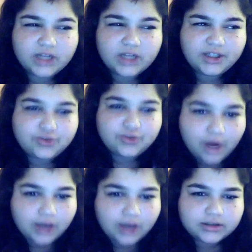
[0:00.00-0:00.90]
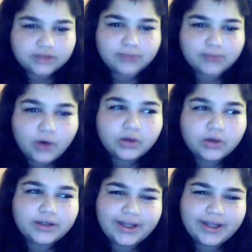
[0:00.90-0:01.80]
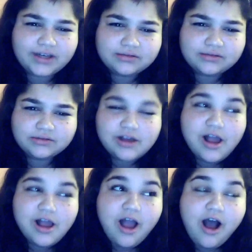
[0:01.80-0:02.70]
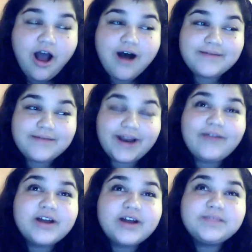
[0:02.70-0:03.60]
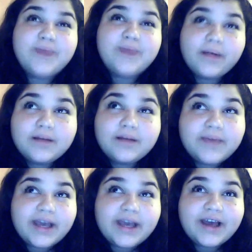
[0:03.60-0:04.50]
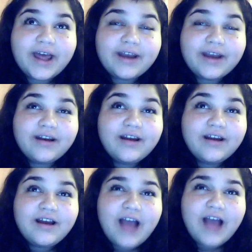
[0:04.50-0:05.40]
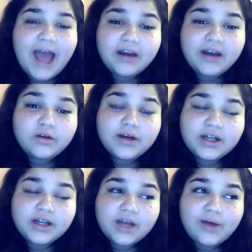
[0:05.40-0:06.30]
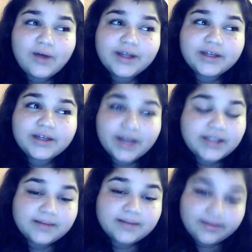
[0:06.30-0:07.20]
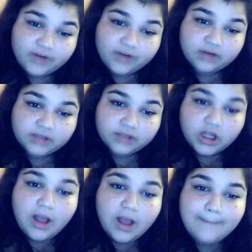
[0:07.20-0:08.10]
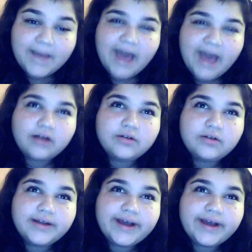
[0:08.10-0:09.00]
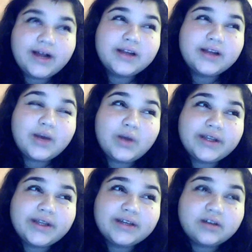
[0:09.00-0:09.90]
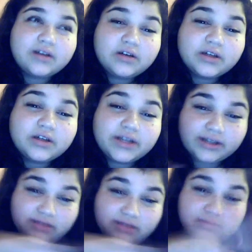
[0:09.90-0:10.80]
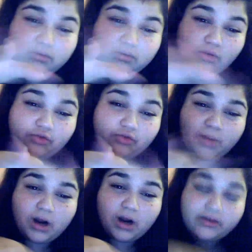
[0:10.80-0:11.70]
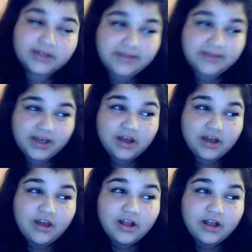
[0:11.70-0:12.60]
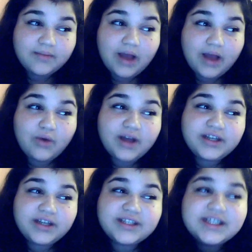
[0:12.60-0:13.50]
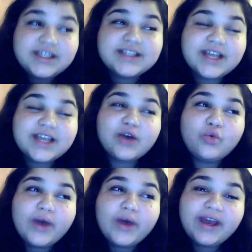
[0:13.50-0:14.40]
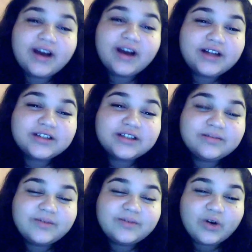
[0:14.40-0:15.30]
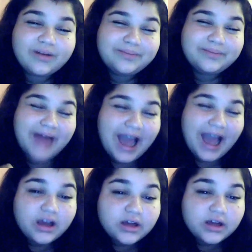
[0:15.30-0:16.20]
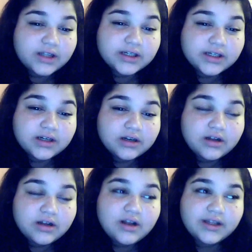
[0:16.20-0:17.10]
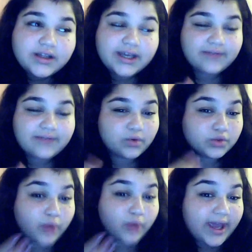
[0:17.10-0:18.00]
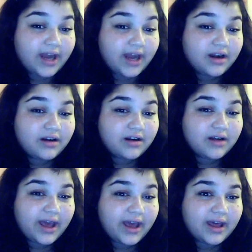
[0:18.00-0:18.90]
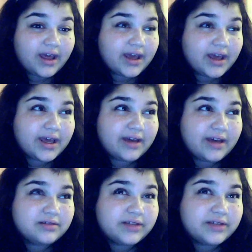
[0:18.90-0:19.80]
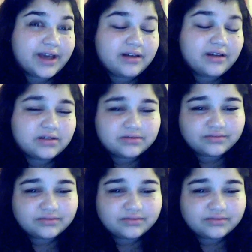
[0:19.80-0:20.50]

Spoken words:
Not the trunk, the motor thing. And I want it to be bubblegum pink, and I don't know what color I want, like, I need to be convertible. But I don't know what, like, color I want, like, the hood, like, roof part of it. But I want to see if it's, like, a white color or a black color. Like, if it was white, I don't know.